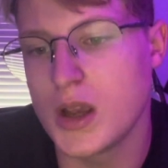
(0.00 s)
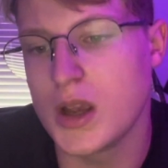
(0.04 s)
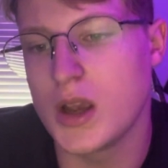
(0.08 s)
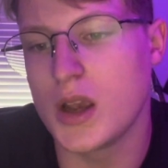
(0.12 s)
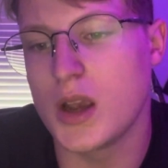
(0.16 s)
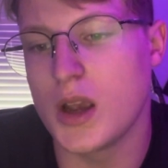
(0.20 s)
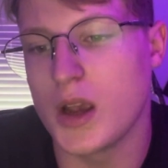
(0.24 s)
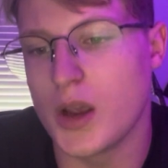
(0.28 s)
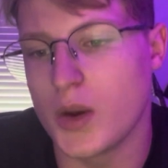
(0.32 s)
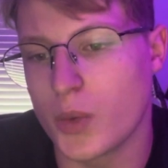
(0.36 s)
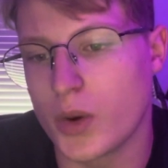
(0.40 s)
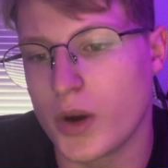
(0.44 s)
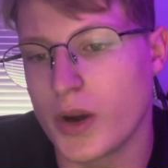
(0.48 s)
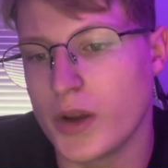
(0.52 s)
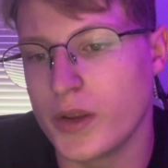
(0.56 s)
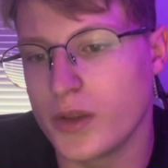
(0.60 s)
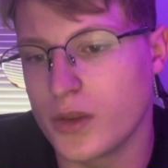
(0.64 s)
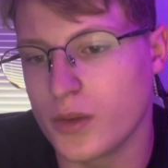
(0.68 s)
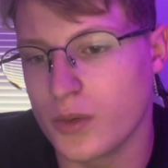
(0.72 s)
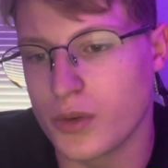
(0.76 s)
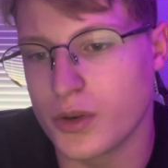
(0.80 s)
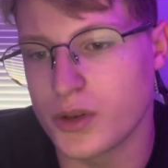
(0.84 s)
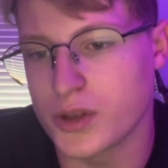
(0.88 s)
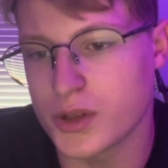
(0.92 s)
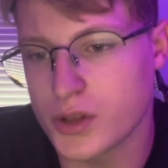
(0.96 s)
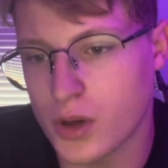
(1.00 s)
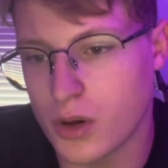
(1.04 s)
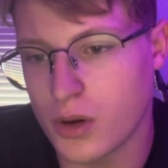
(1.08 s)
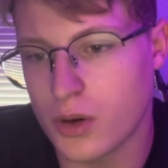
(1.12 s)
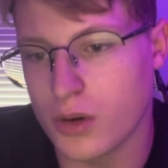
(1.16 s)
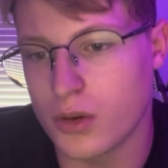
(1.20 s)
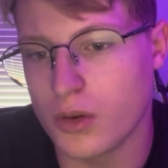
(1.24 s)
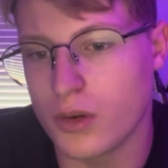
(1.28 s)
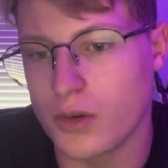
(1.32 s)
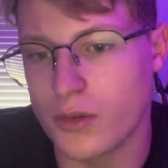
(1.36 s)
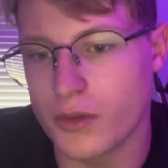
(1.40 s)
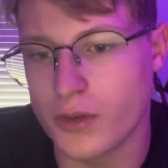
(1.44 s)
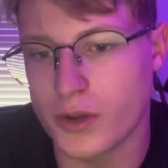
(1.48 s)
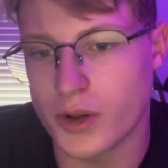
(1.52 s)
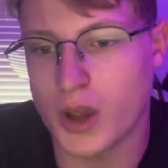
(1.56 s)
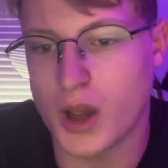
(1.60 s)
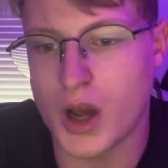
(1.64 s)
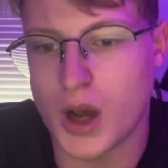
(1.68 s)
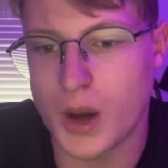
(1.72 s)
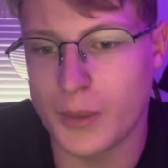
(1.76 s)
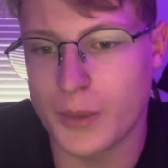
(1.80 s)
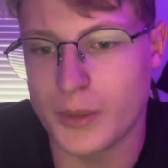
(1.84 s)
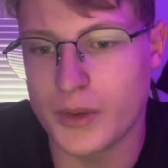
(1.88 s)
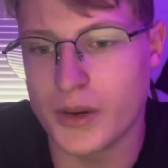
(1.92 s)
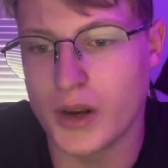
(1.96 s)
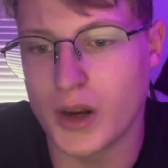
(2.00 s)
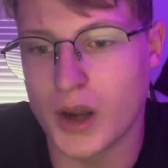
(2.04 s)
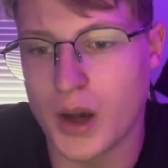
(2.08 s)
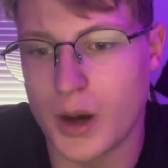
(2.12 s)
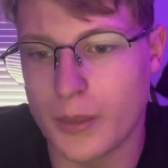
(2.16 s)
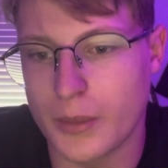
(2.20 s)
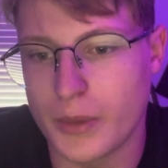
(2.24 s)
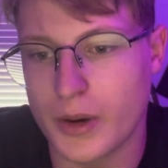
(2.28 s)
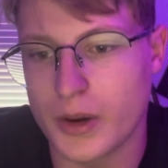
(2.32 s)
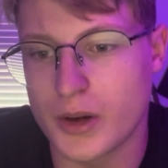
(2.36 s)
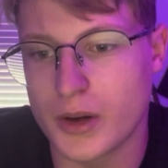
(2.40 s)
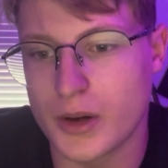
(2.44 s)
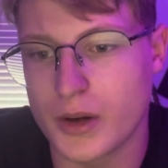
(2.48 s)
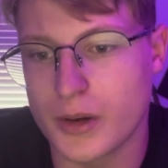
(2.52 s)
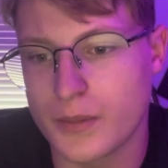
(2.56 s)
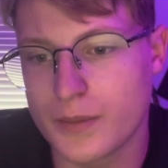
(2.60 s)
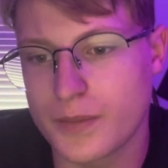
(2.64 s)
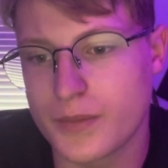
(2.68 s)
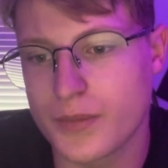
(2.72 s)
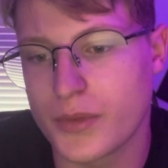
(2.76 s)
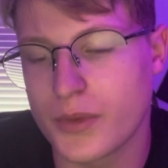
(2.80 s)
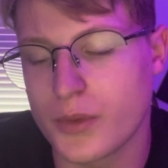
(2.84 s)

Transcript: and write the result over the common denominator.